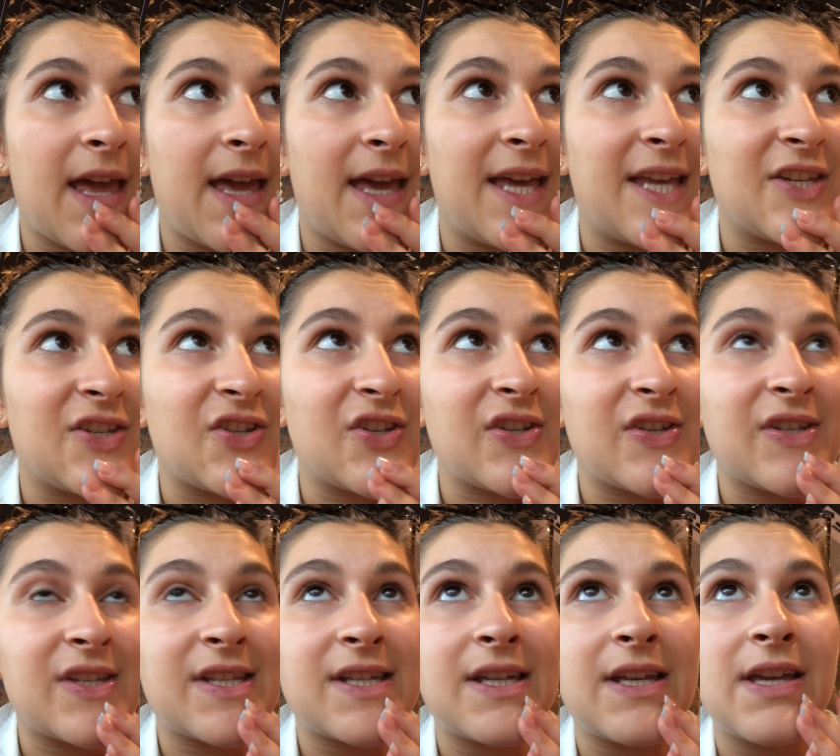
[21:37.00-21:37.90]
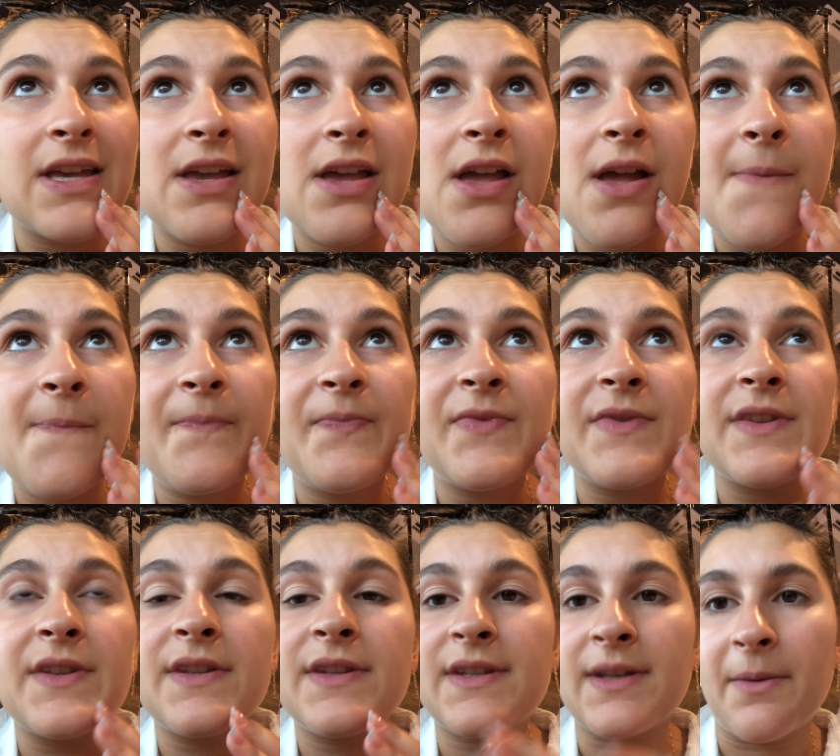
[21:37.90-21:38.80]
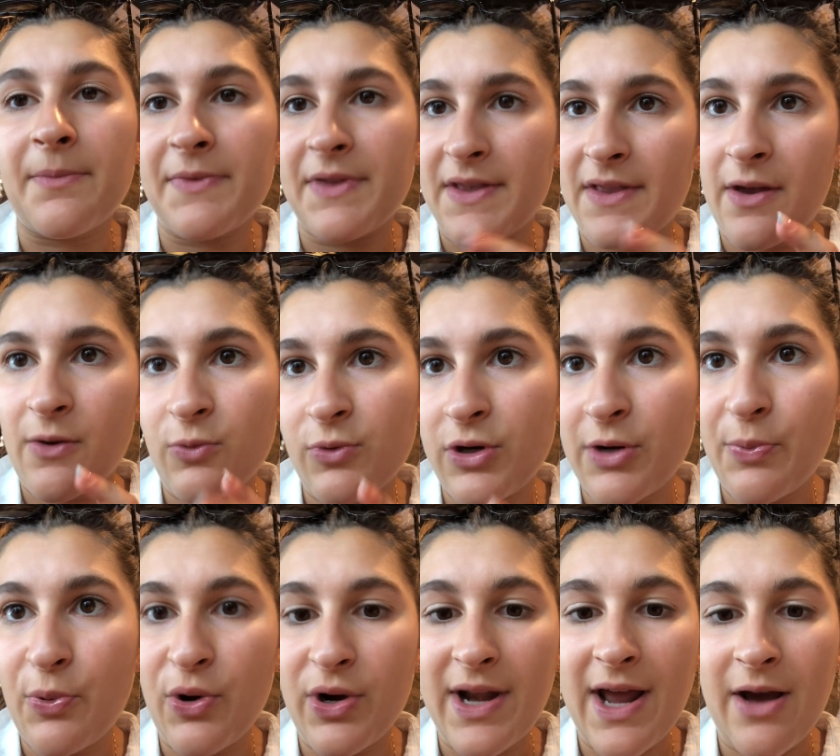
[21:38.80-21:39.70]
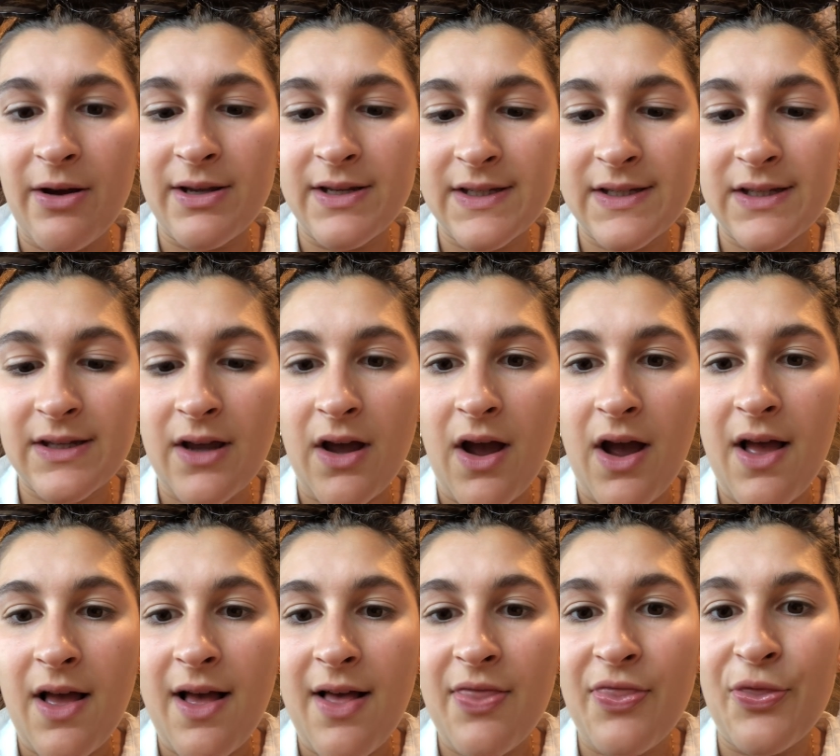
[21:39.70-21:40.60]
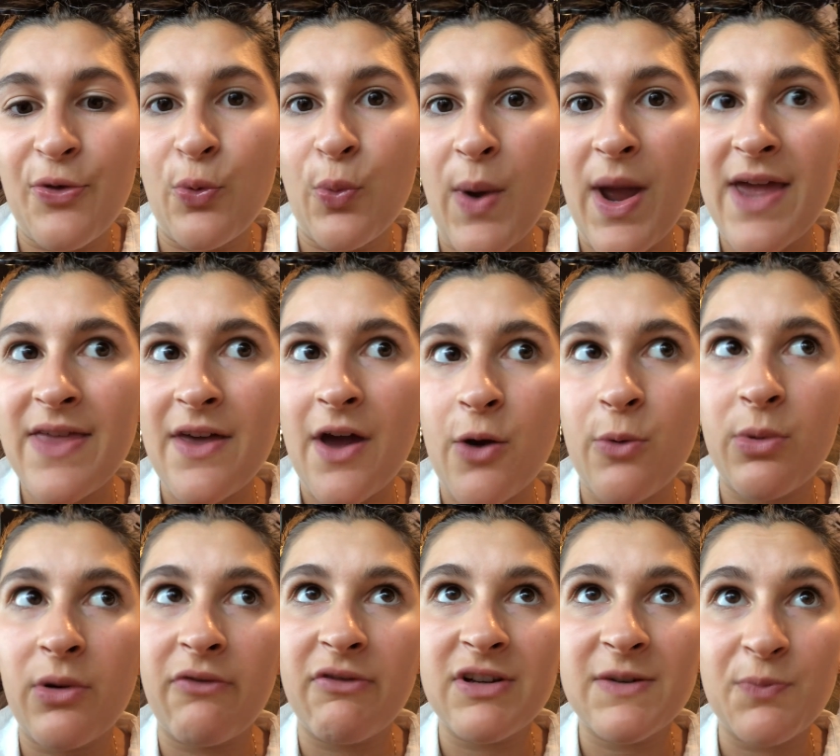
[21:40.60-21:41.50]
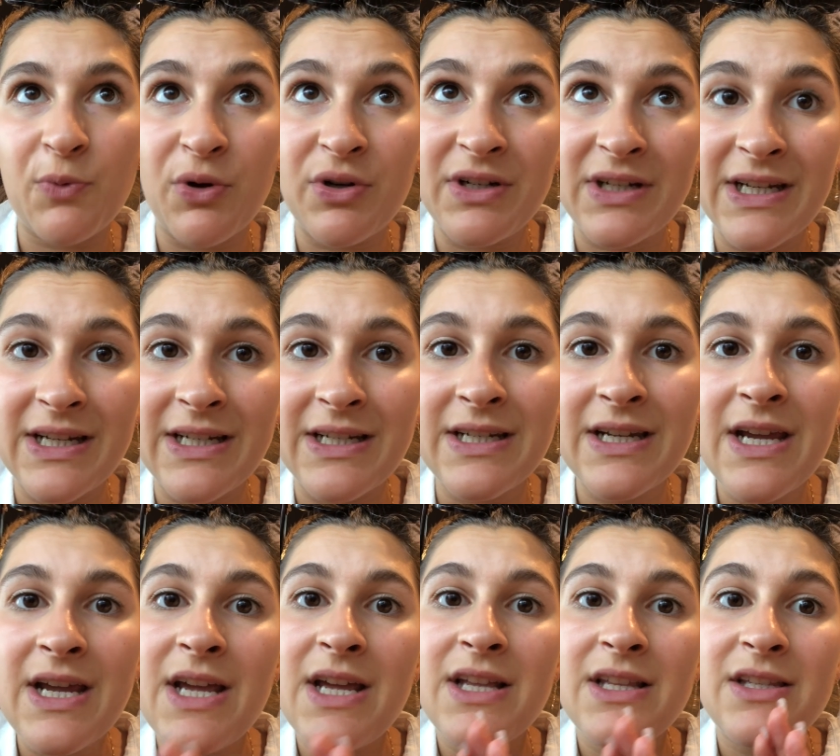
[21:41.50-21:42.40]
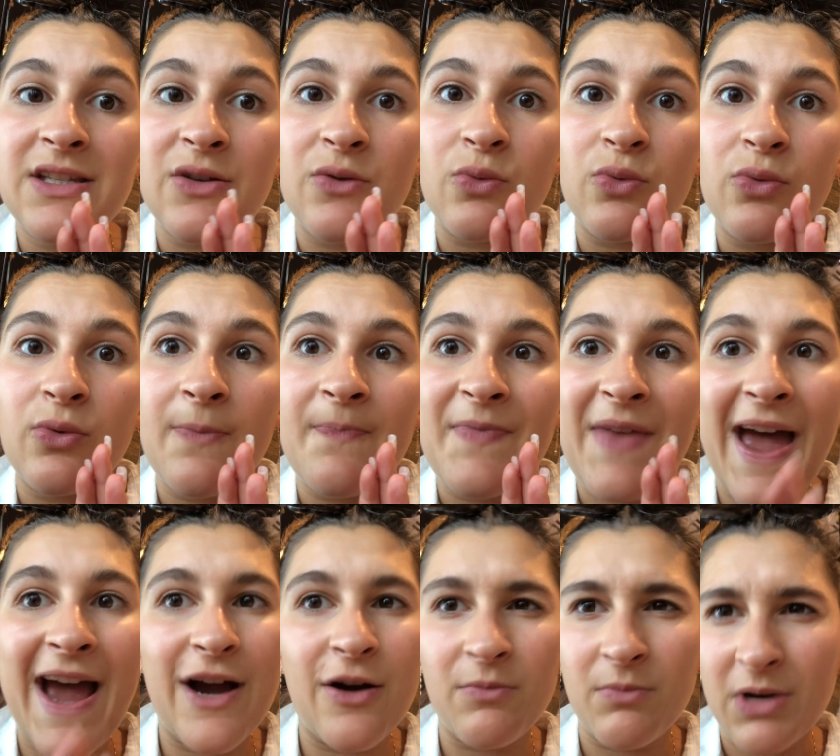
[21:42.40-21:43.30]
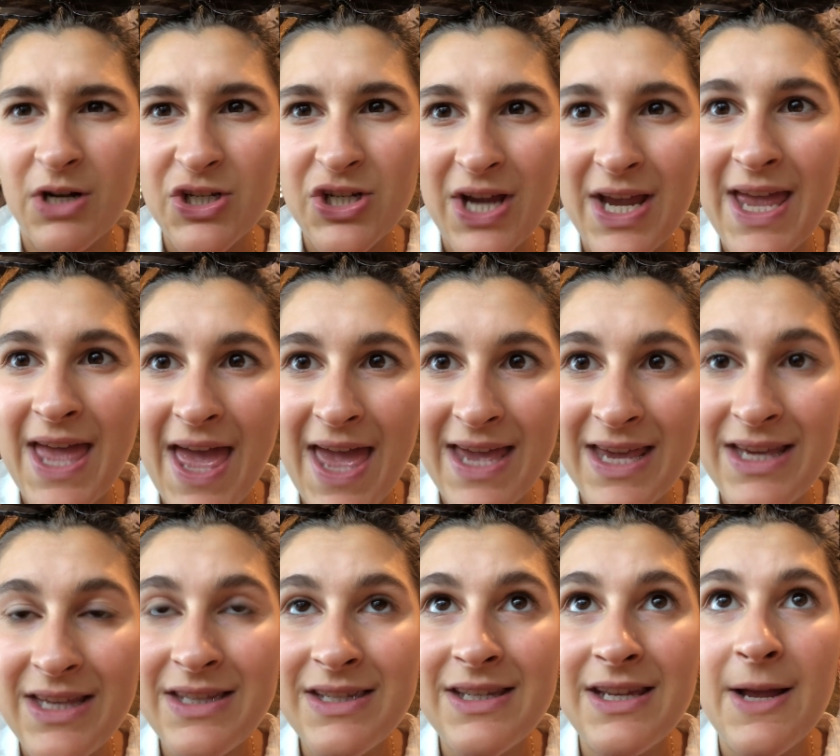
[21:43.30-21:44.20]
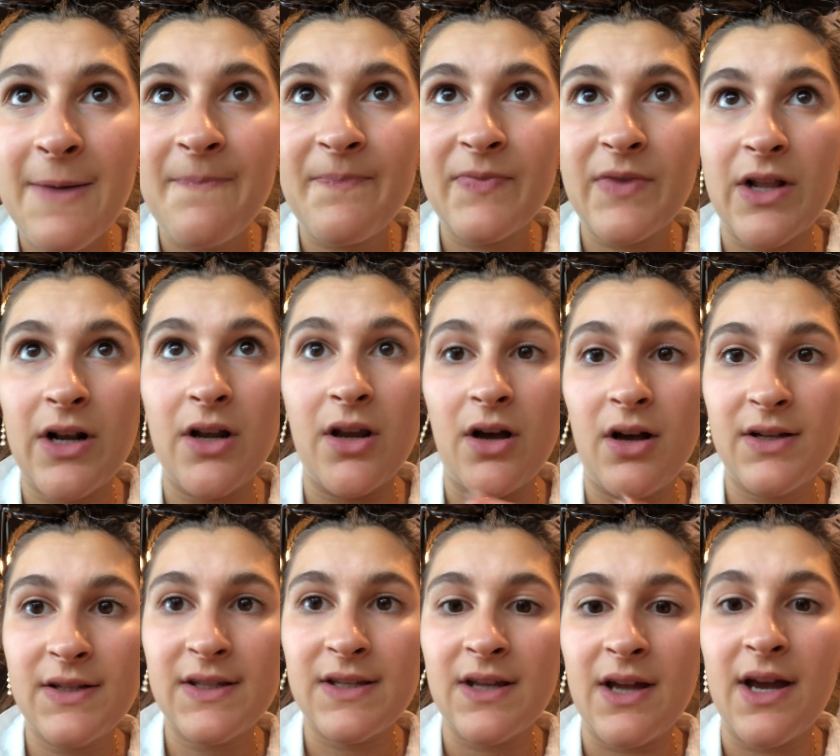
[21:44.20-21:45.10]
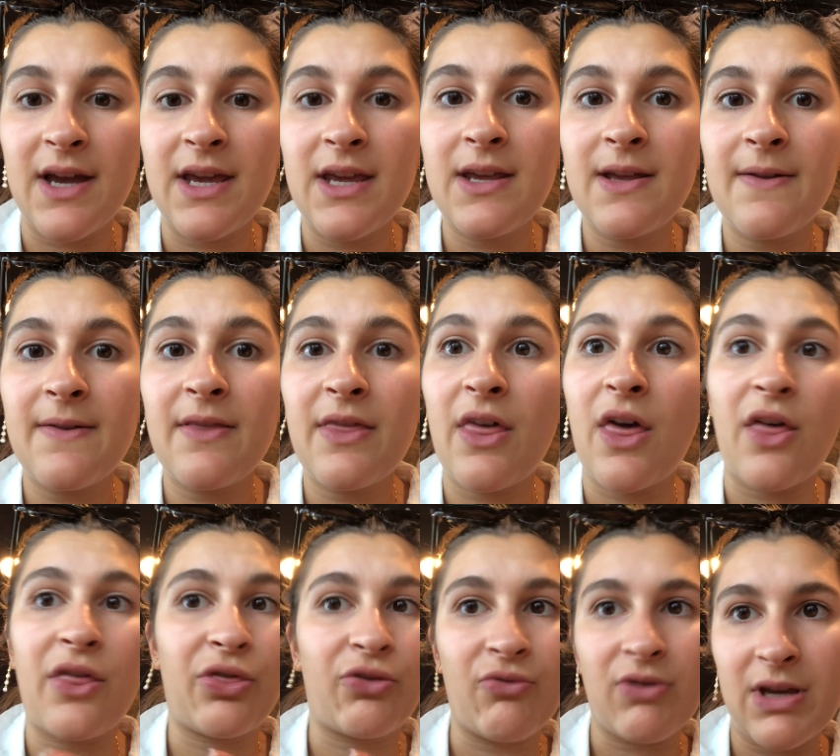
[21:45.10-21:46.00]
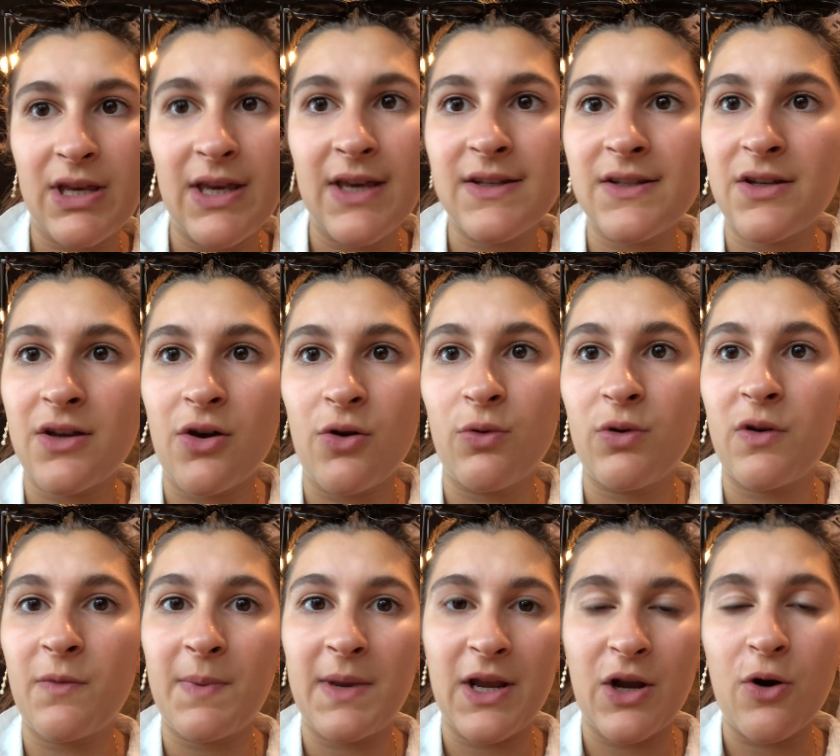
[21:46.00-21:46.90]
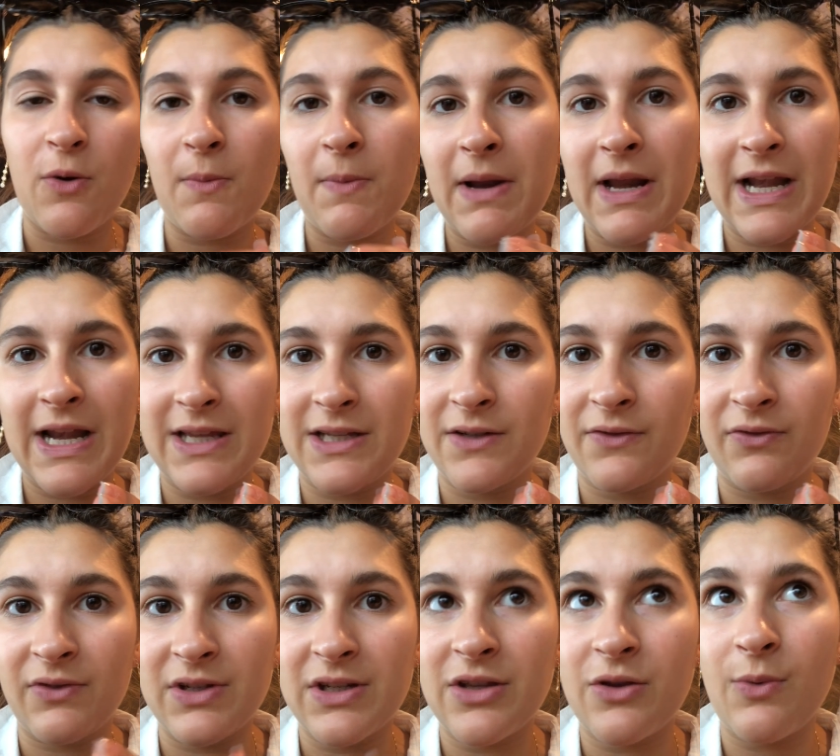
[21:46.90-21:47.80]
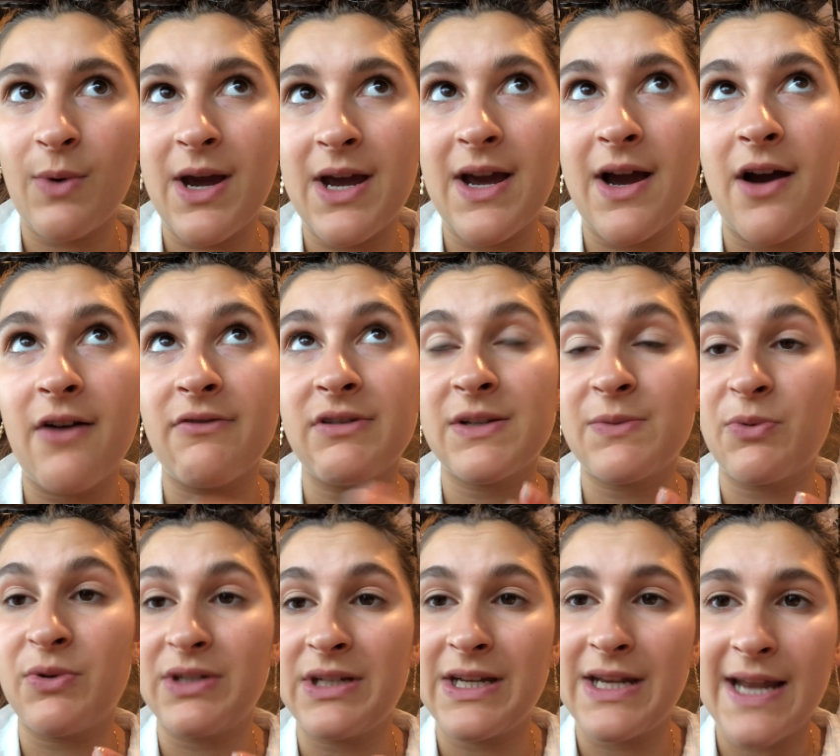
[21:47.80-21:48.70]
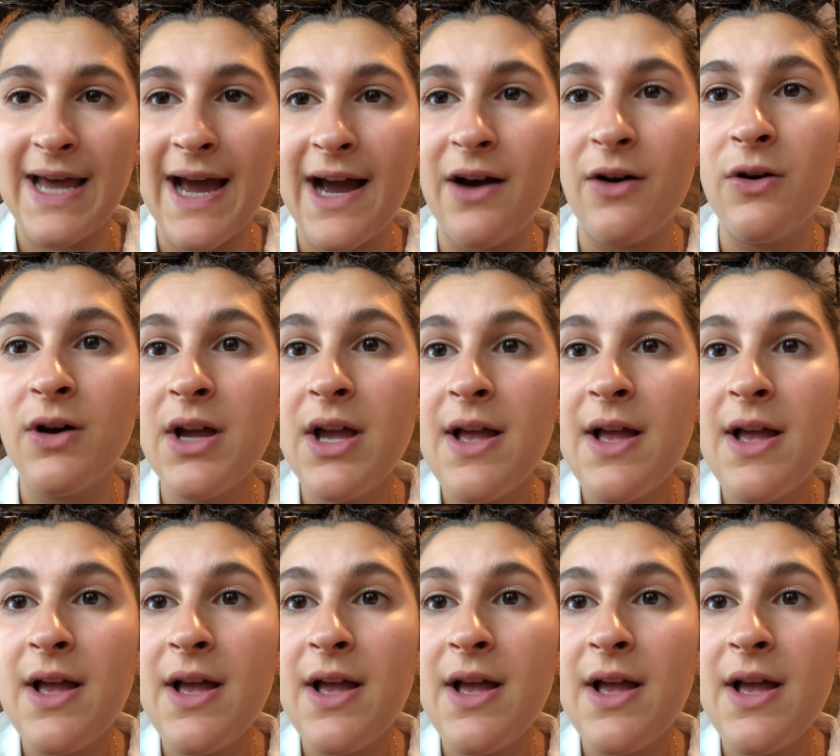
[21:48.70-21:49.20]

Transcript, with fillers: it's just something that I want to point out is the way that I would have responded to how much I ate last night three years ago would have been completely different to the way I responded now.